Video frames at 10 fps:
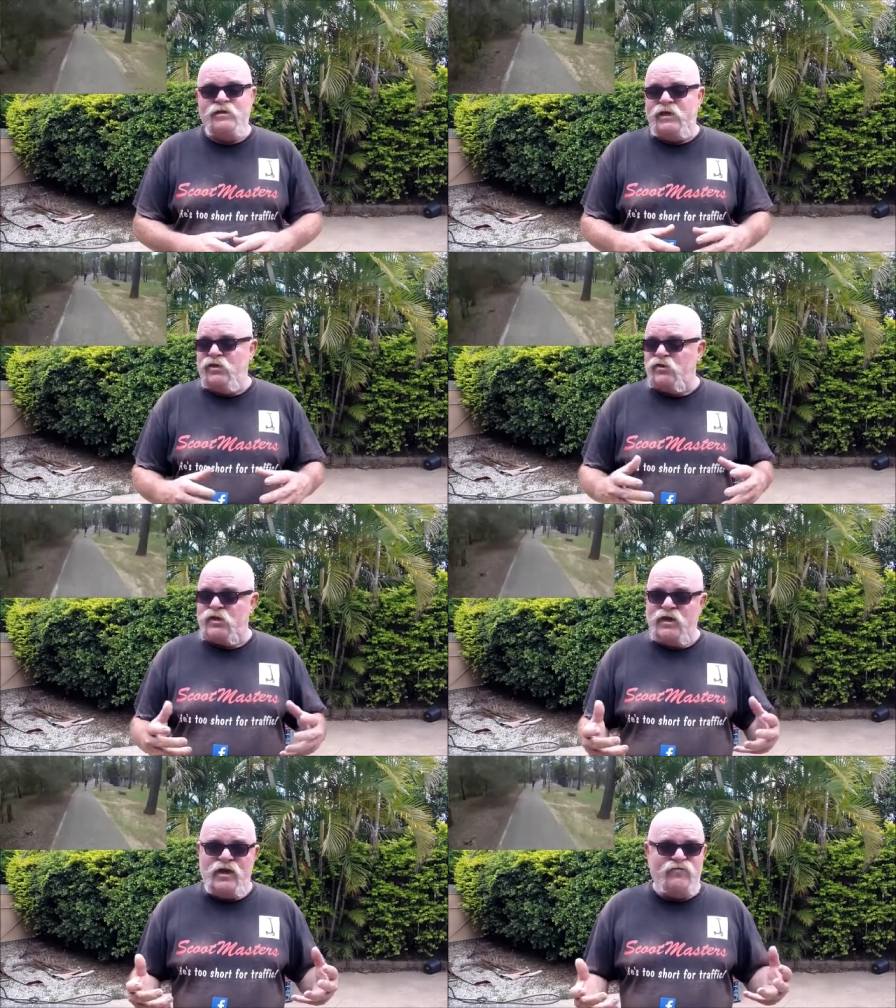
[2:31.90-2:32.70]
you're not
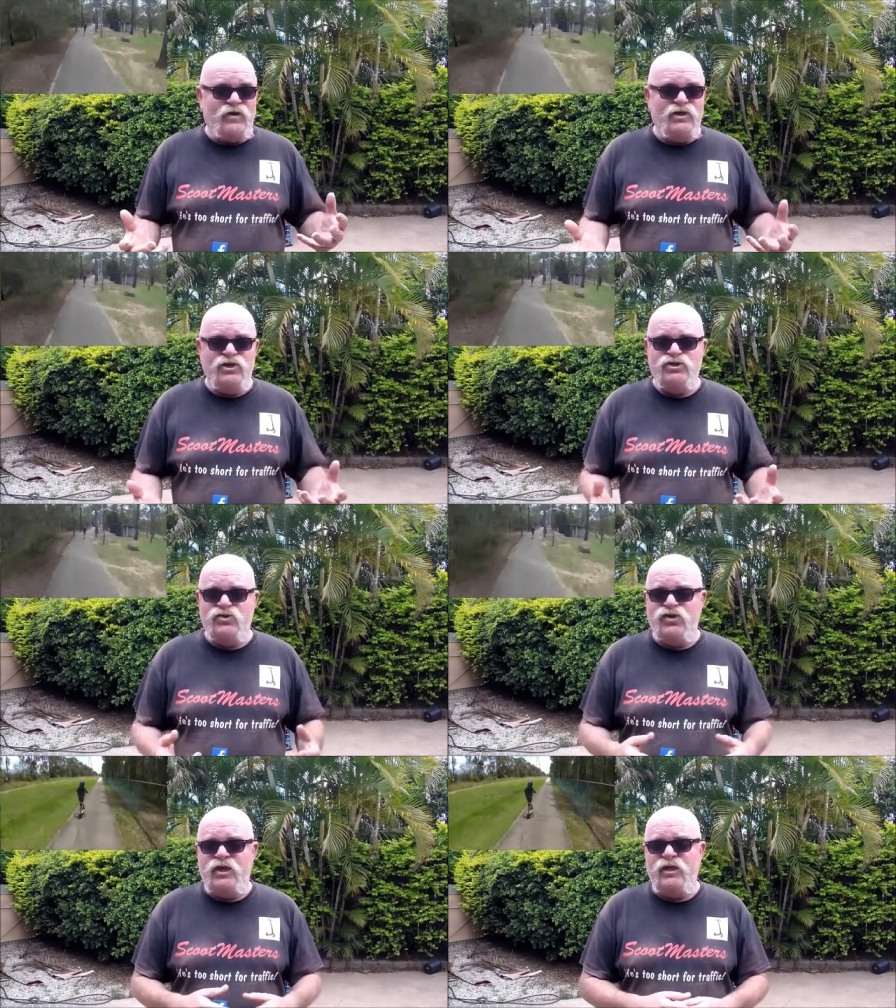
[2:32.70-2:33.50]
going to have any
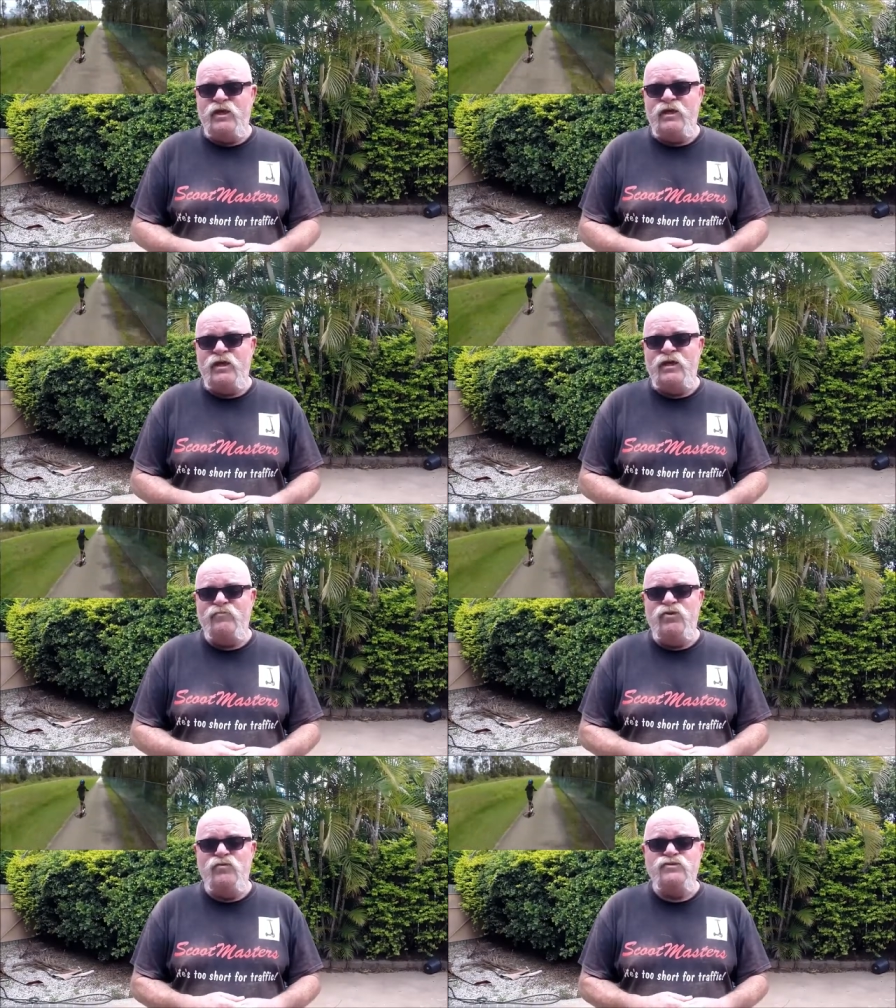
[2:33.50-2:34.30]
issue. The
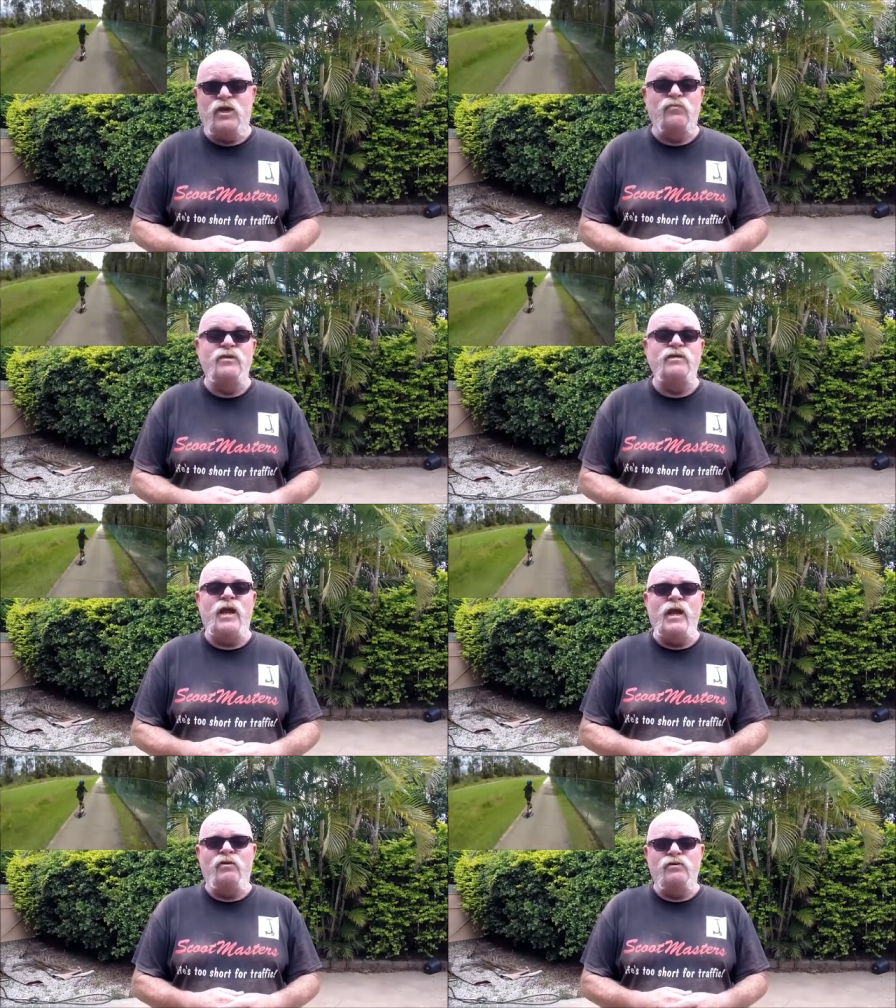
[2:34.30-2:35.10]
E-Moves are
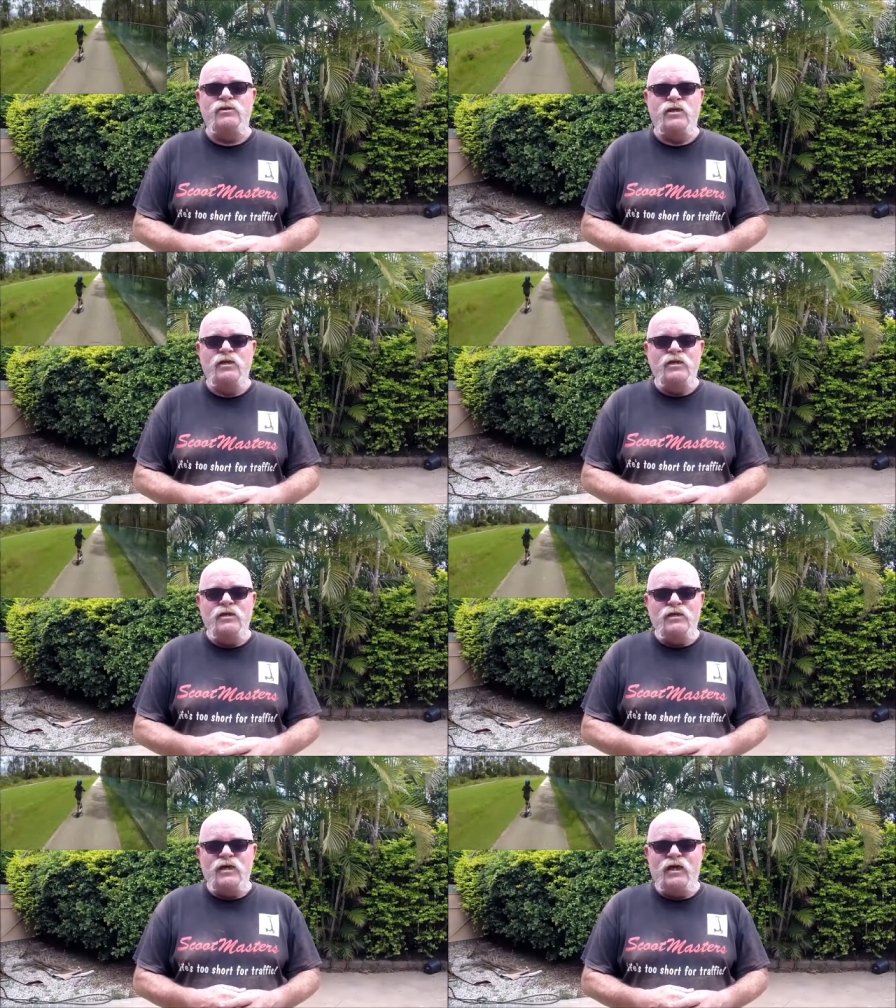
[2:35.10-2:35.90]
renowned
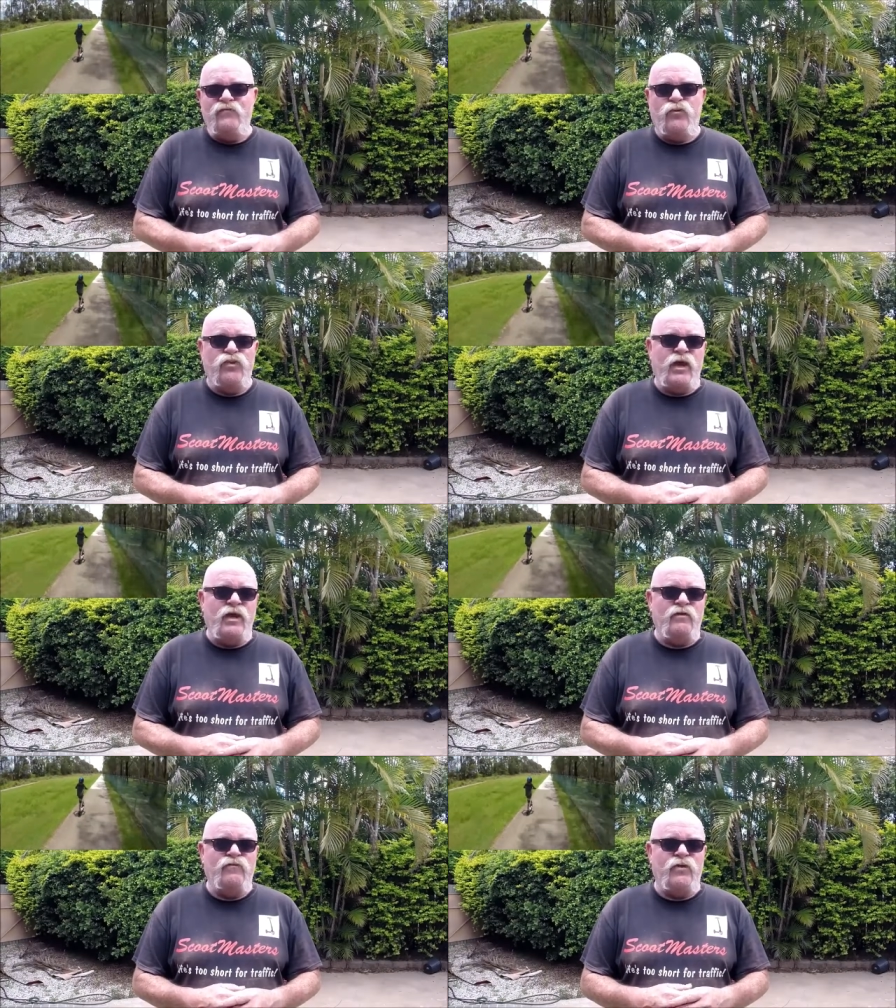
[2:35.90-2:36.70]
for
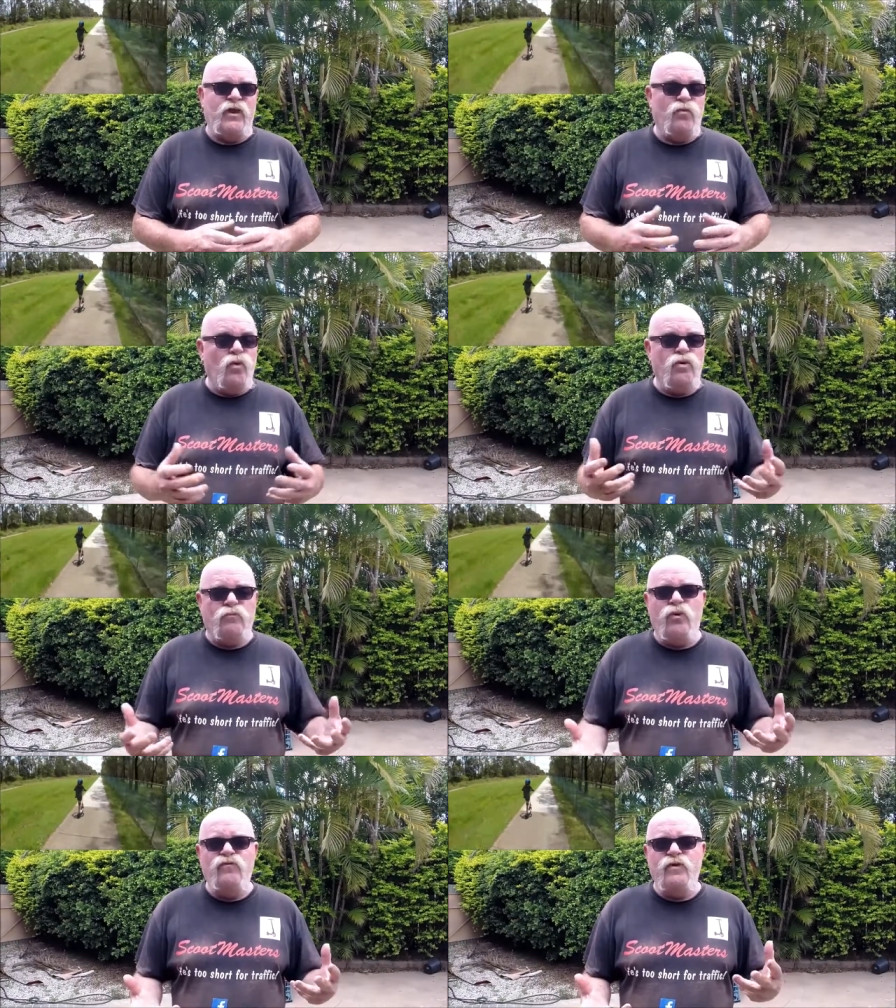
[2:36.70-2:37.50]
their
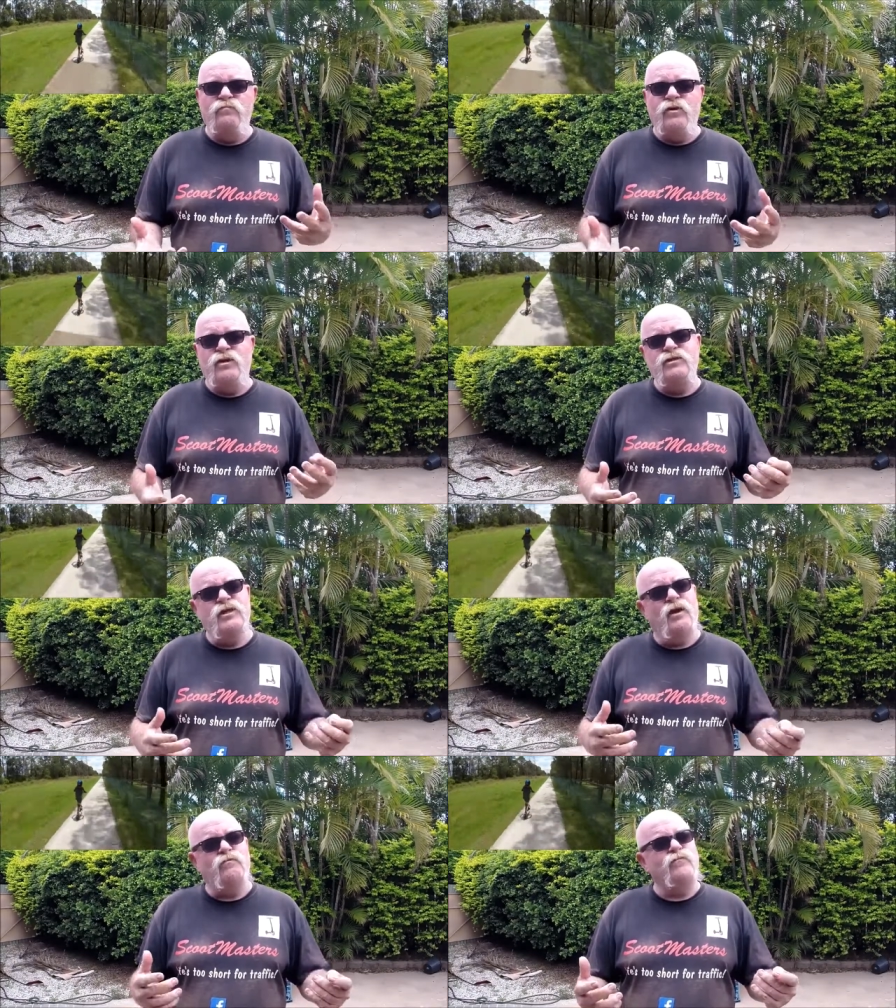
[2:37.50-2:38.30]
waterproofing abilities.
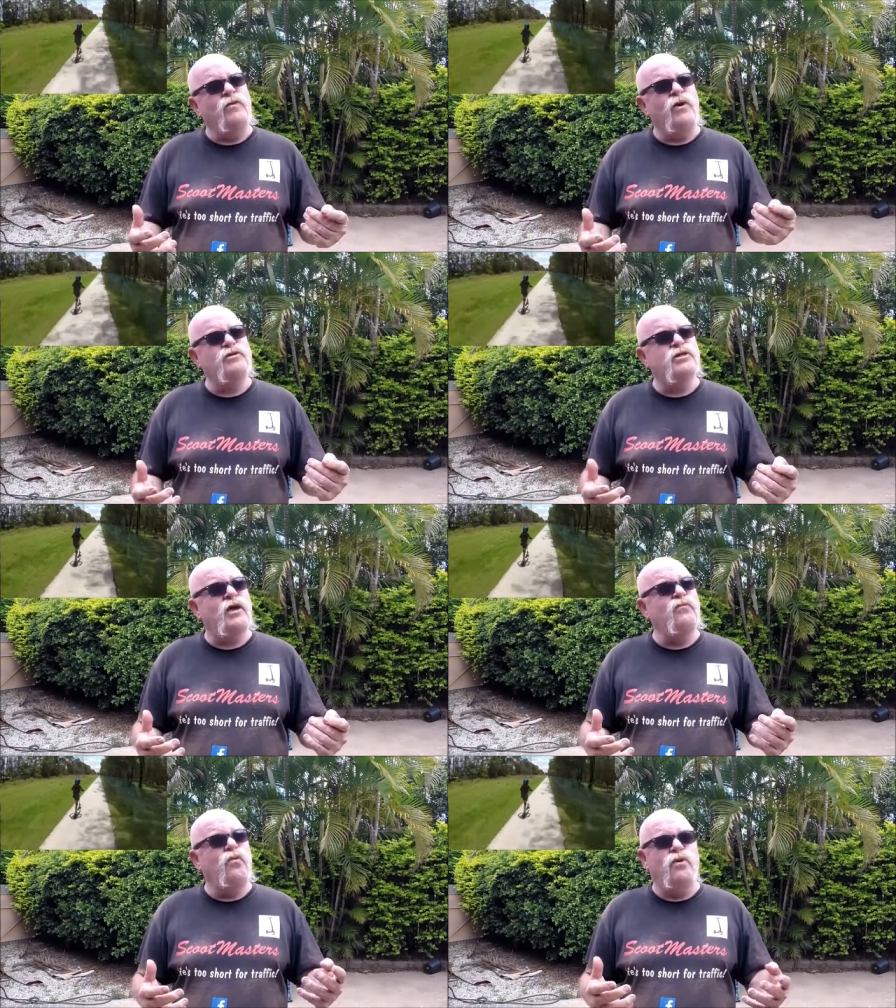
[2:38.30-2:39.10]
Now, I won't
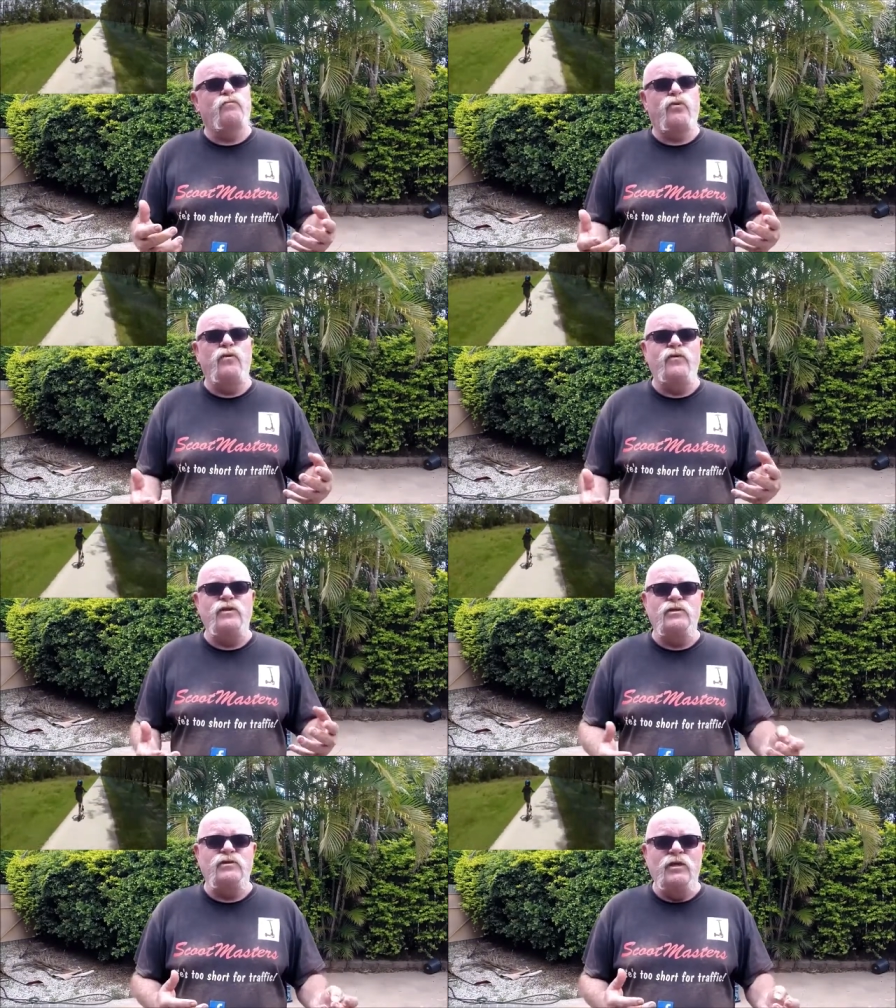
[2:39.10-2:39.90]
say
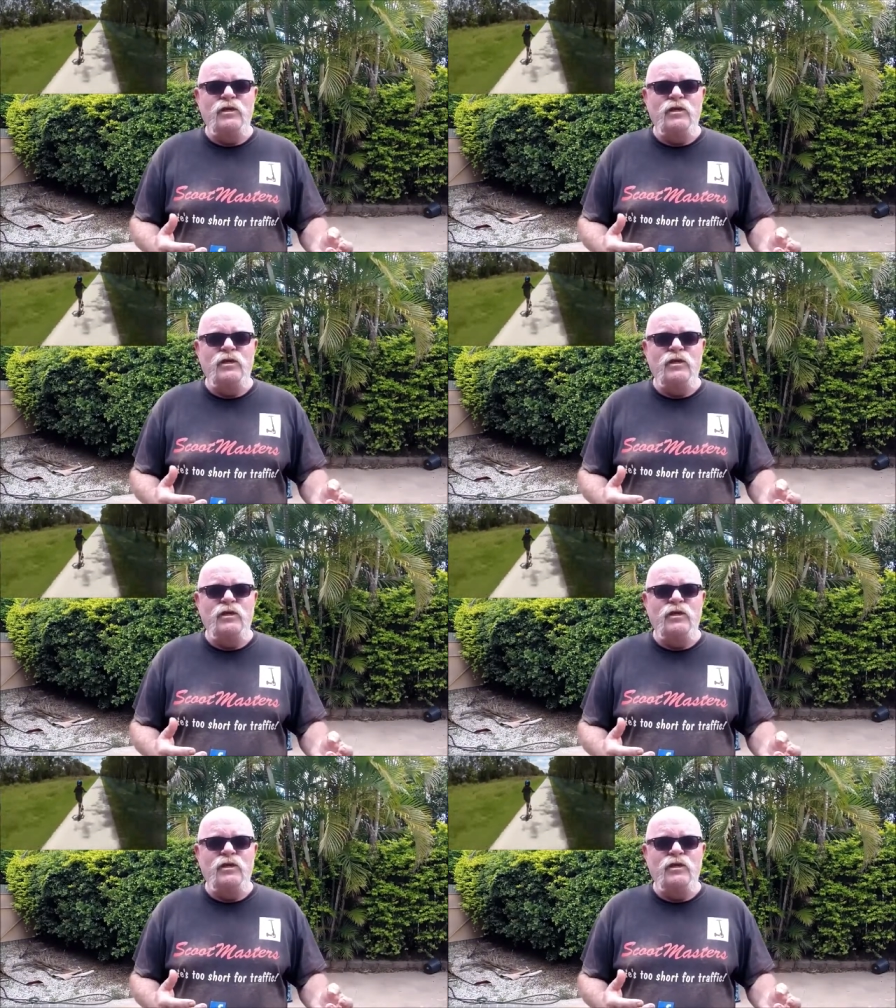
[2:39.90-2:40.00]
waterproofing.